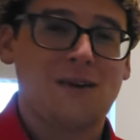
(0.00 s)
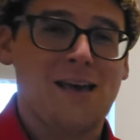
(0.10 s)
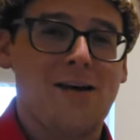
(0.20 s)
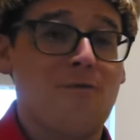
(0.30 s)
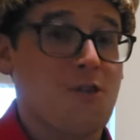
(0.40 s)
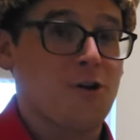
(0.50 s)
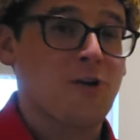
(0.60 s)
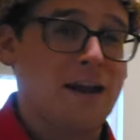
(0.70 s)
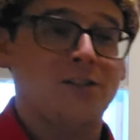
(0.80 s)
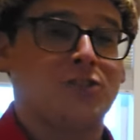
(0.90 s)
You have the
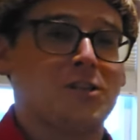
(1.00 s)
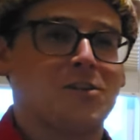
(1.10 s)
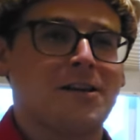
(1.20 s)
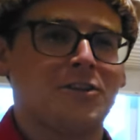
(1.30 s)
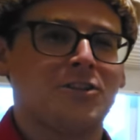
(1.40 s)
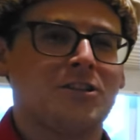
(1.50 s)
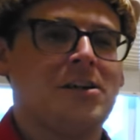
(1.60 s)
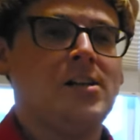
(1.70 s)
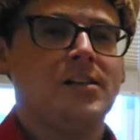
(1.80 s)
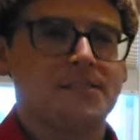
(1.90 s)
greatest
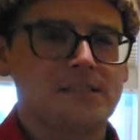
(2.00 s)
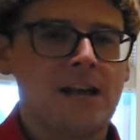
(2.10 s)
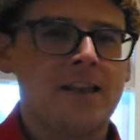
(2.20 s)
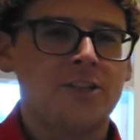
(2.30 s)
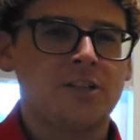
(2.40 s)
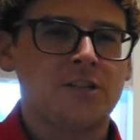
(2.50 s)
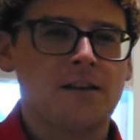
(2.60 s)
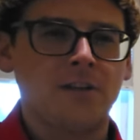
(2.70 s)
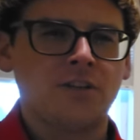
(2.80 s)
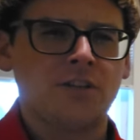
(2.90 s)
generation, the silent
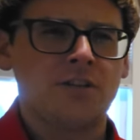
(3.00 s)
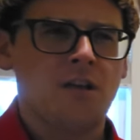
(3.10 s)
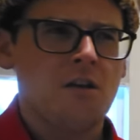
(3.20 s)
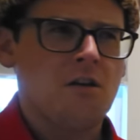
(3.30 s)
generation,